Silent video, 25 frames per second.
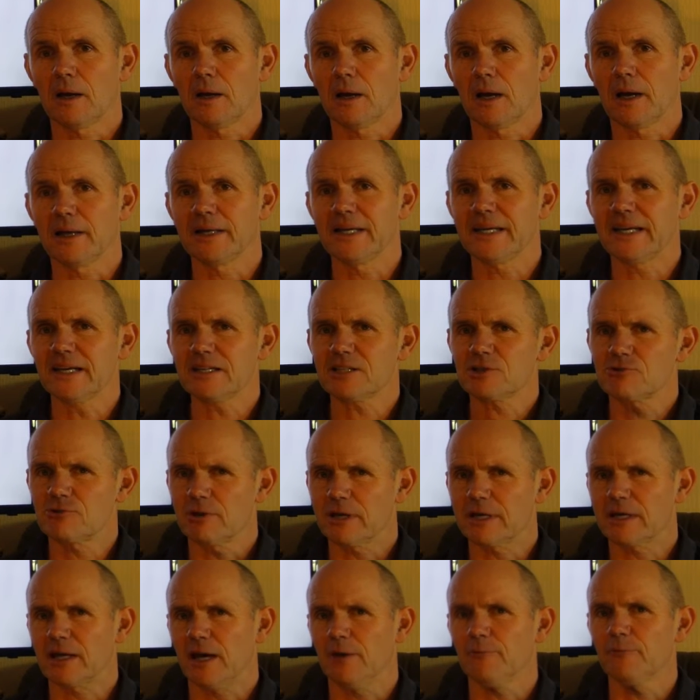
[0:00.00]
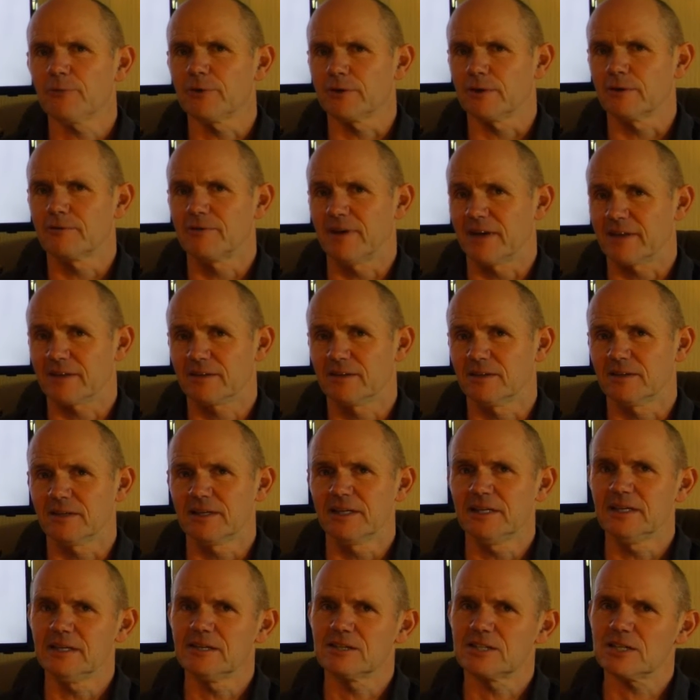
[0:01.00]
And he gets great comfort the fact that
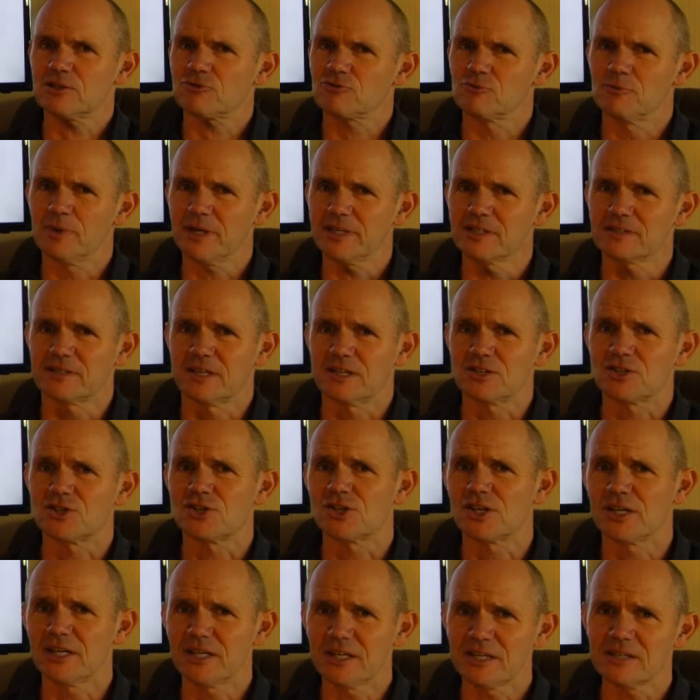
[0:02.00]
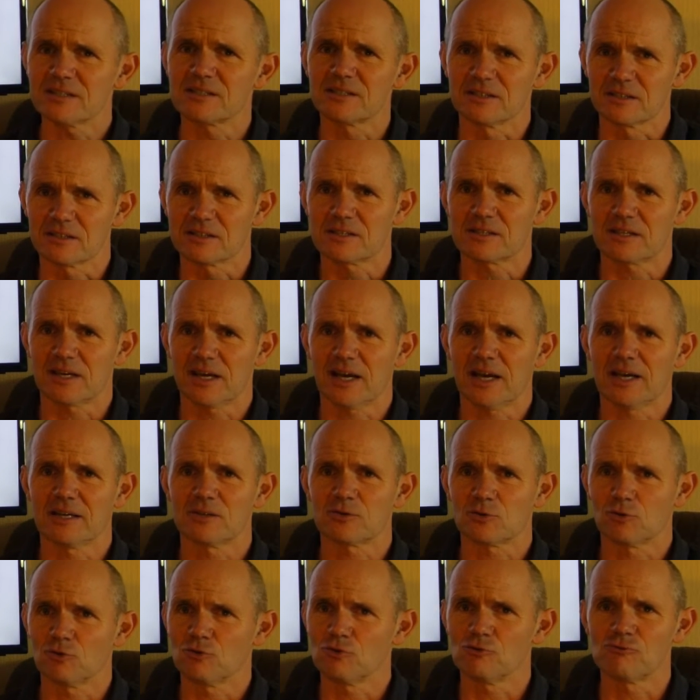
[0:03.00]
he just reminds us that Jesus
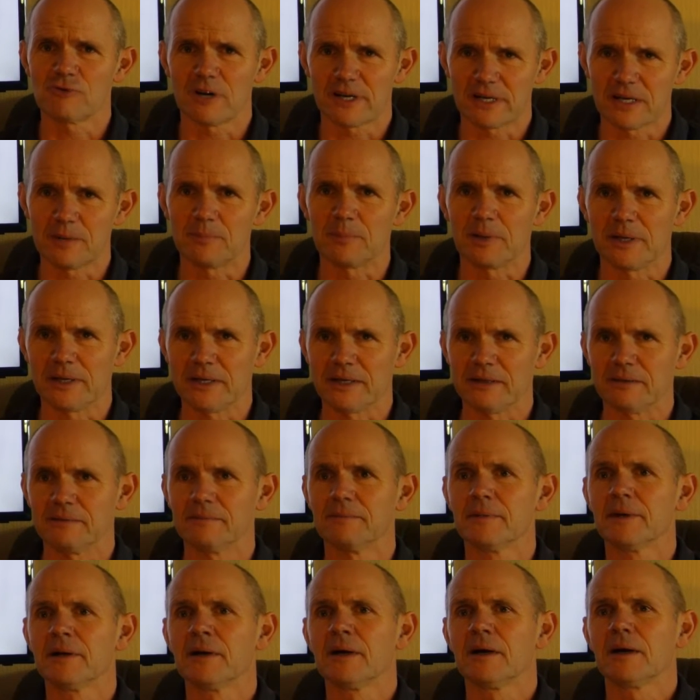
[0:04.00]
has already been